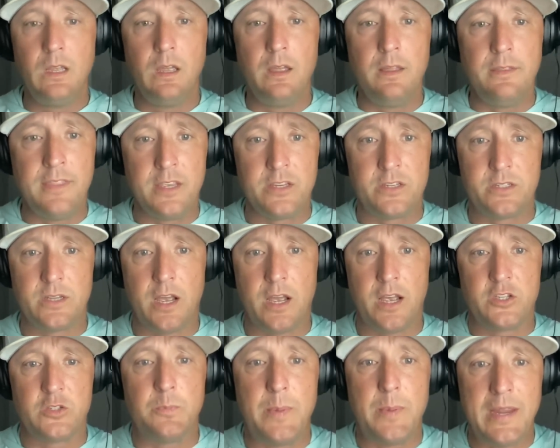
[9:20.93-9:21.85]
this
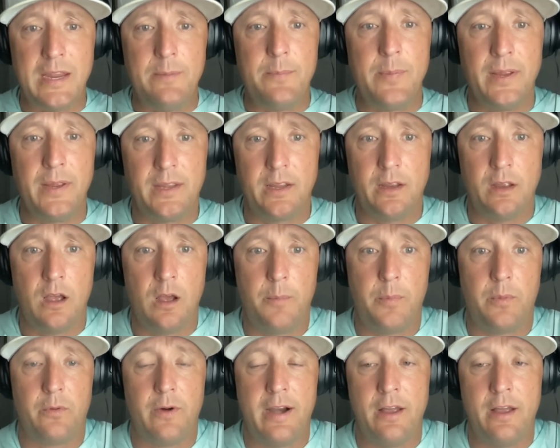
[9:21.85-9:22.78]
speed picking up
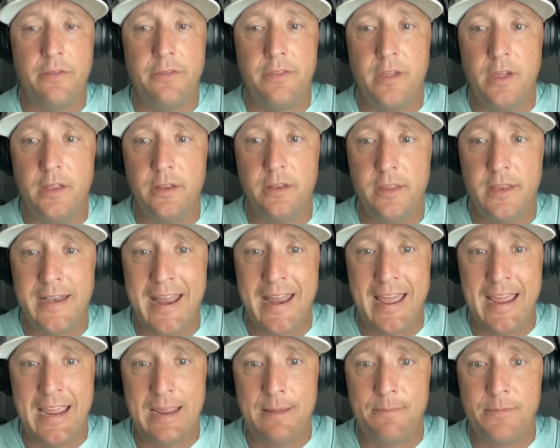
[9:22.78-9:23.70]
around the
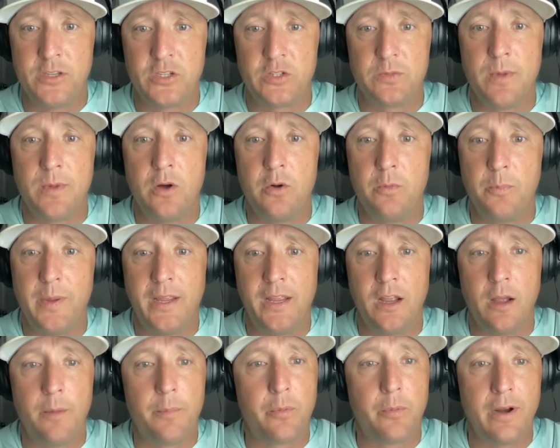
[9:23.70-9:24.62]
name, the smoke
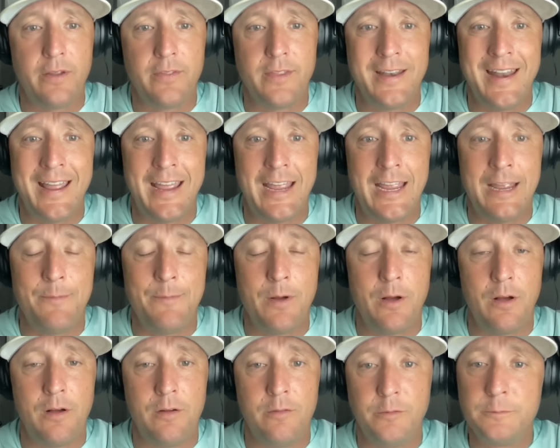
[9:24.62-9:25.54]
picking up around the name
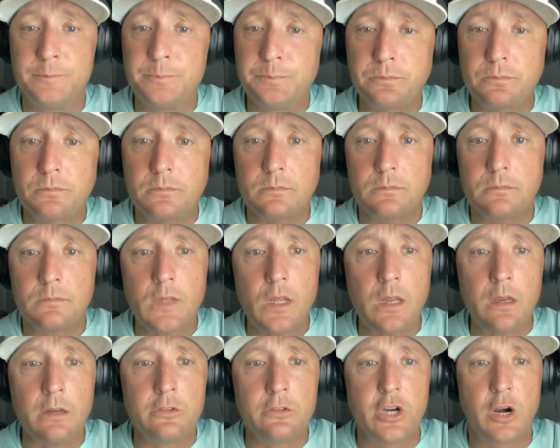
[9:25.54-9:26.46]
of
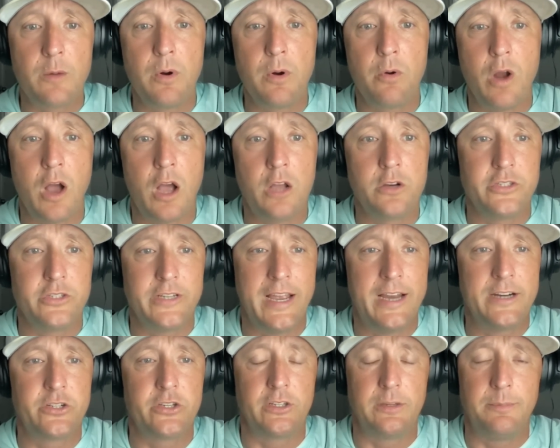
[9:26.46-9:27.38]
Turbo Rogers
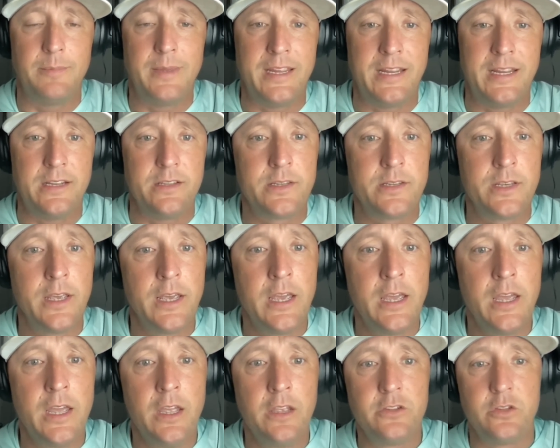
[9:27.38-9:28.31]
actually means.
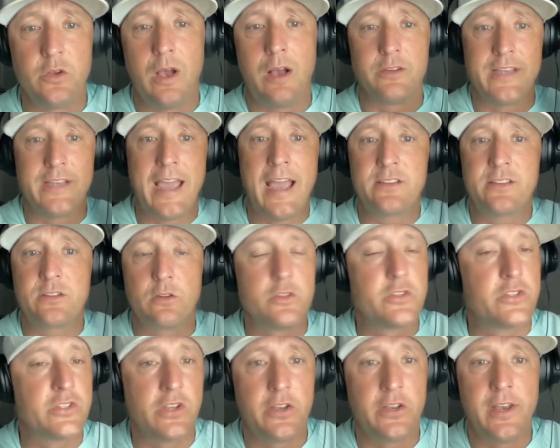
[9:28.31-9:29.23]
So I was asked on
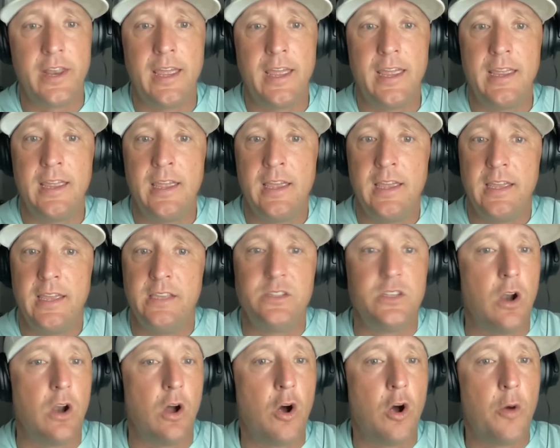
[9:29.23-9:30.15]
Sunday, is
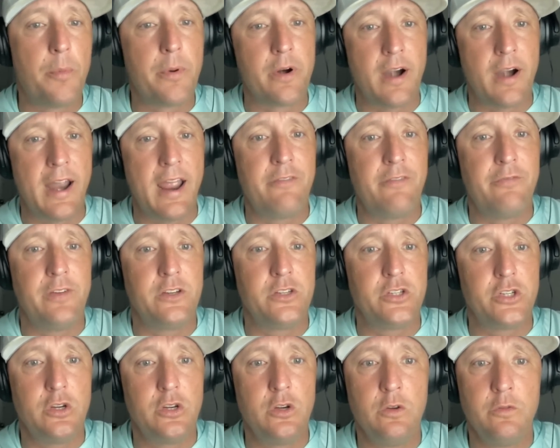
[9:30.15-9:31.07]
it Auburn or
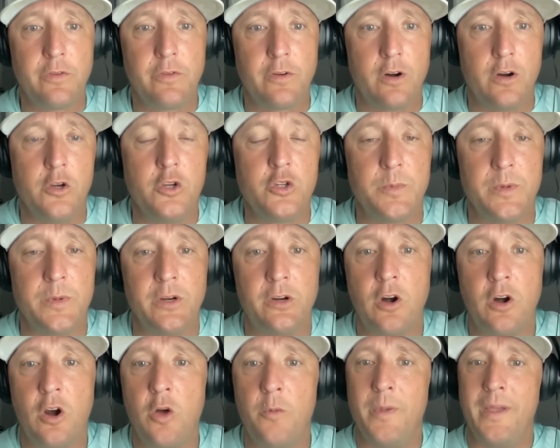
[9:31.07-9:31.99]
FSU for Usman
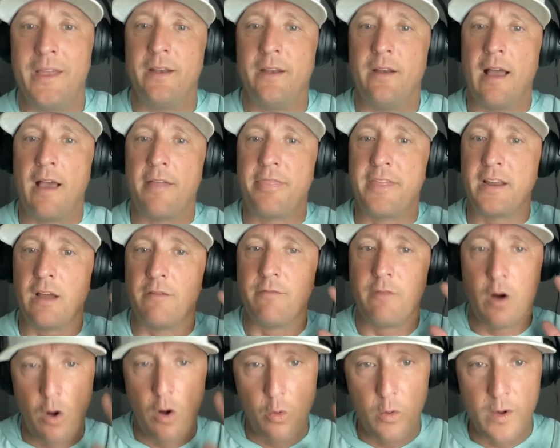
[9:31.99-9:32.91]
Chroma? And I think
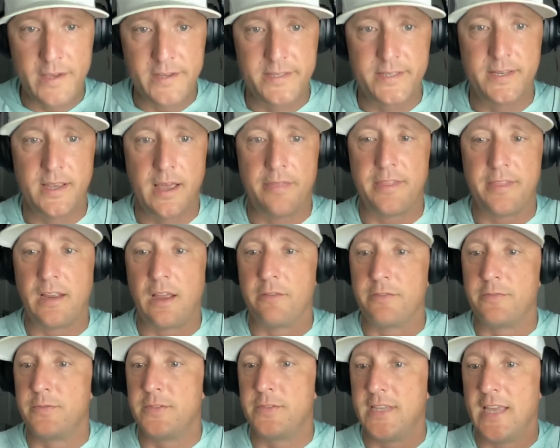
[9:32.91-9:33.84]
I've
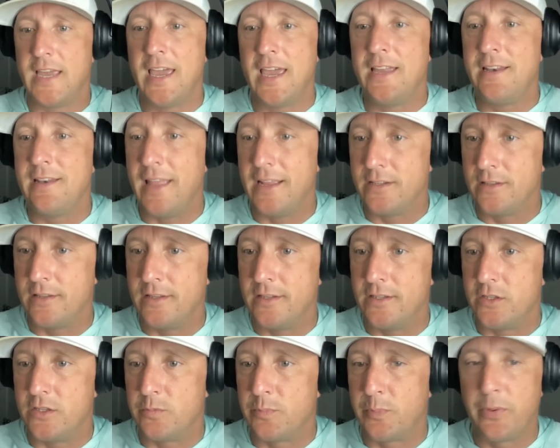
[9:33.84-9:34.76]
said that
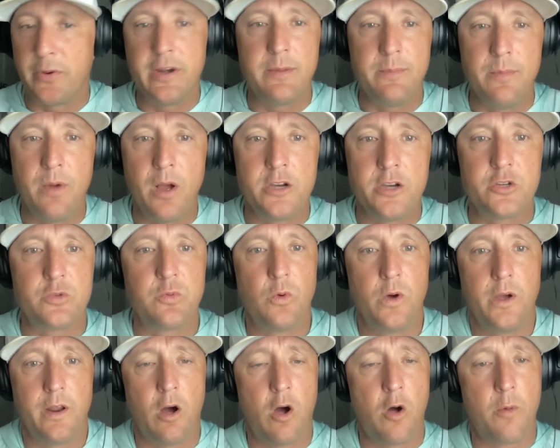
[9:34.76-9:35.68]
this is pretty much
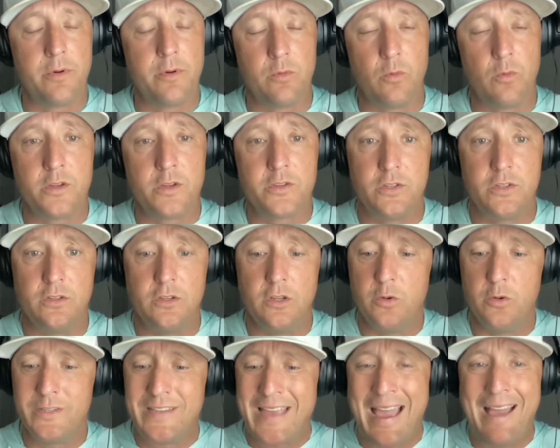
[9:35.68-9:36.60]
what Auburn wants to
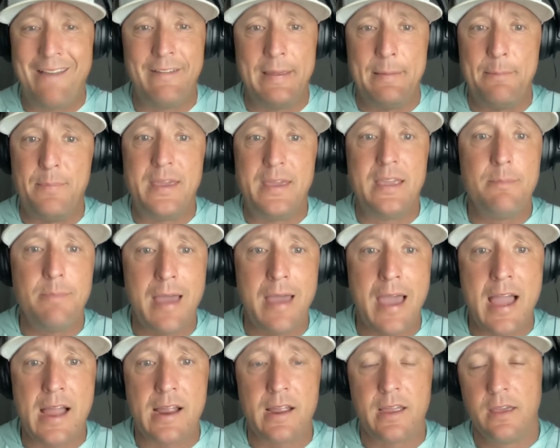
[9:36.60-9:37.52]
do, is have a big
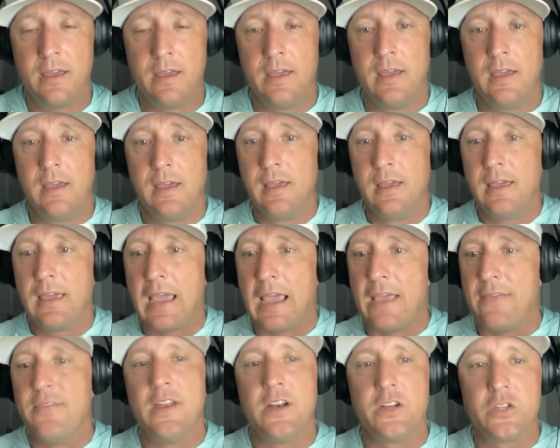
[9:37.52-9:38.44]
back
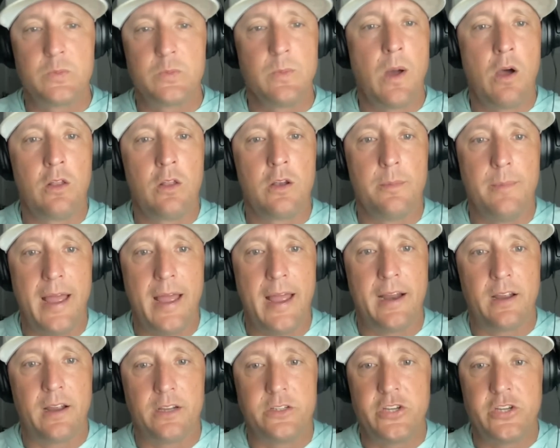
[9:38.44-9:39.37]
and then a smaller back,
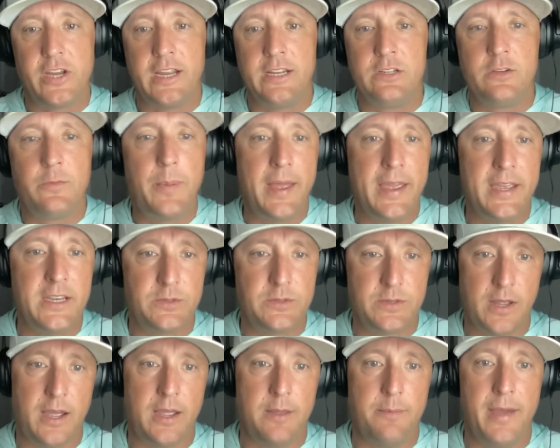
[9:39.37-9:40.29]
a change of pace
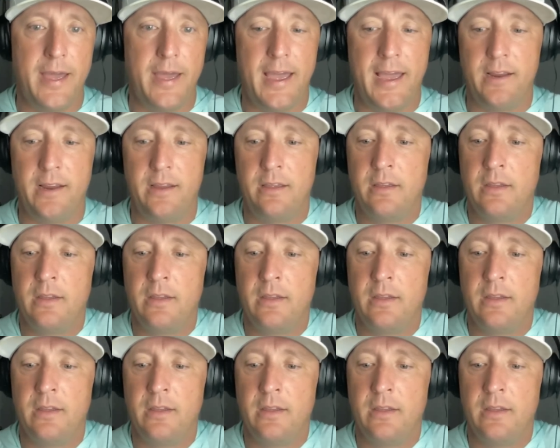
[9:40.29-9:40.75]
type back.